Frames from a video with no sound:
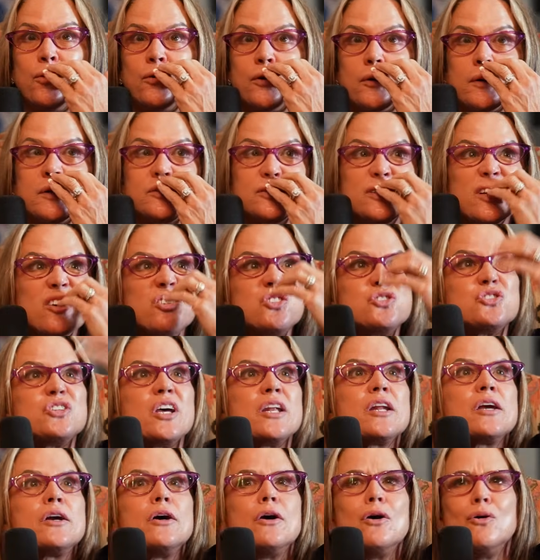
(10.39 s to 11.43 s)
there's those set
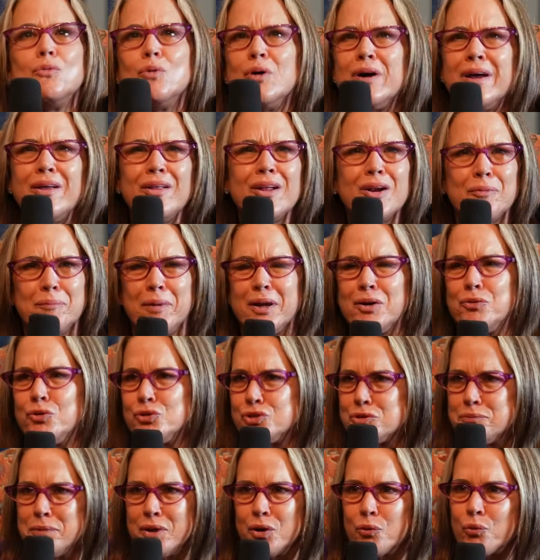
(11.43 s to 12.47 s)
a goal. Well, hell, everybody
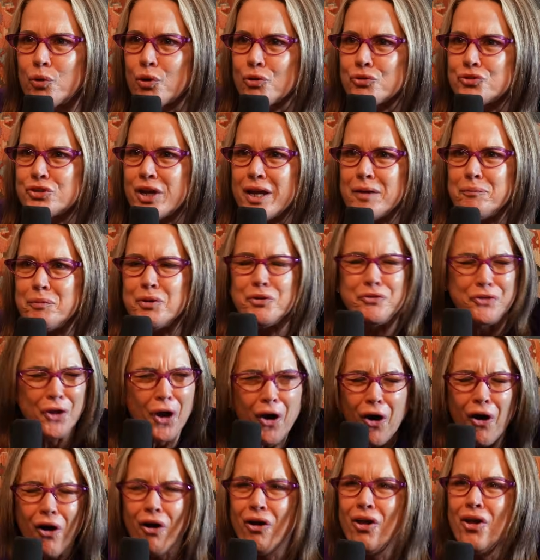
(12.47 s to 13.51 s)
wants to be a world champion.
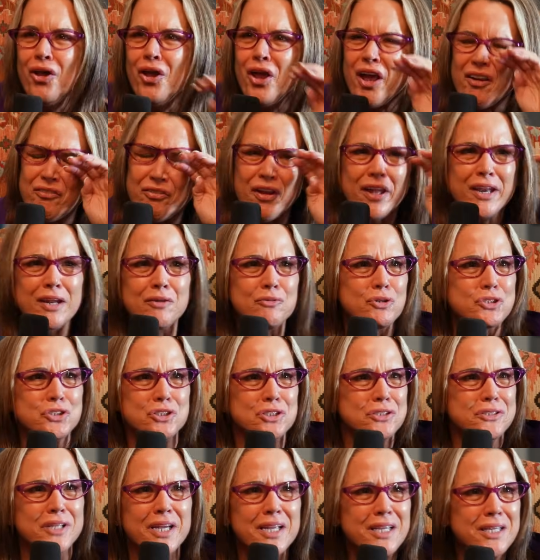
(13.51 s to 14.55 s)
Duh. If that ain't what
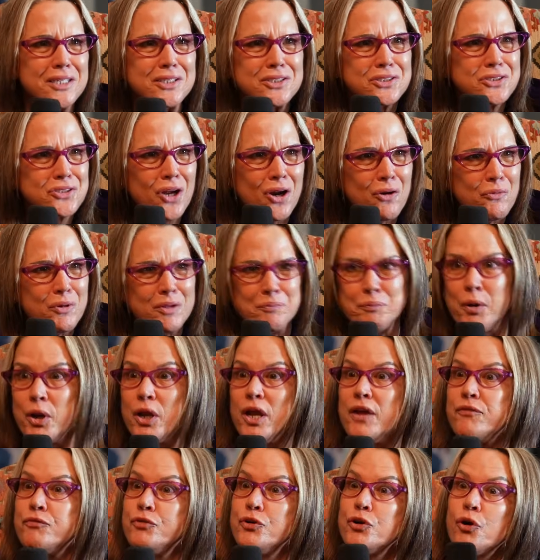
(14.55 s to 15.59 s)
you're thinking to start with. But
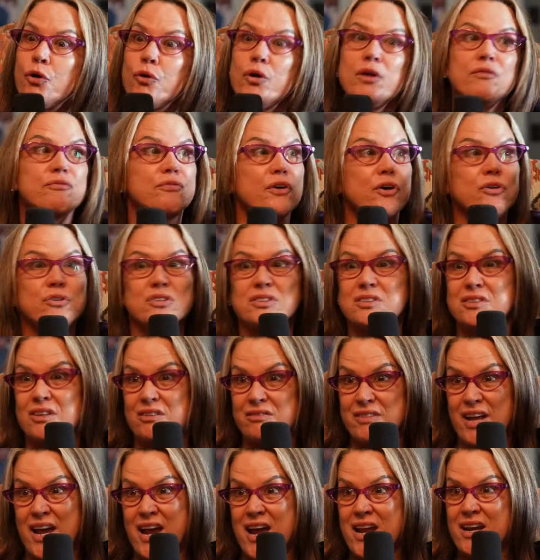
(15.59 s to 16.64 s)
if you're only focused
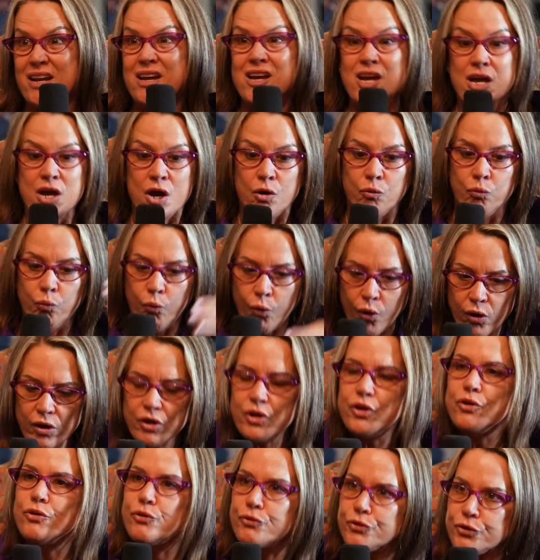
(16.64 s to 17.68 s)
on that, what are
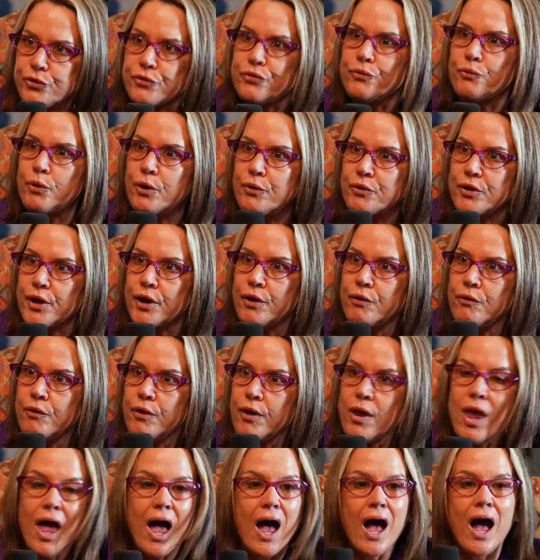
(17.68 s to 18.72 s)
you going to do with rodeo?
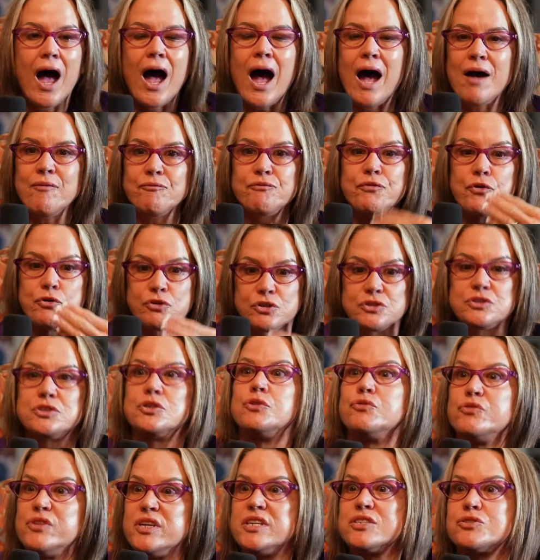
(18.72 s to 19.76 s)
I'm focused
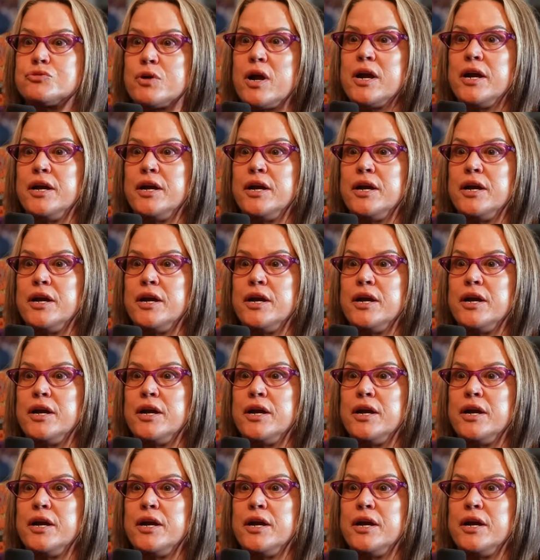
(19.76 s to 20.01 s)
on this right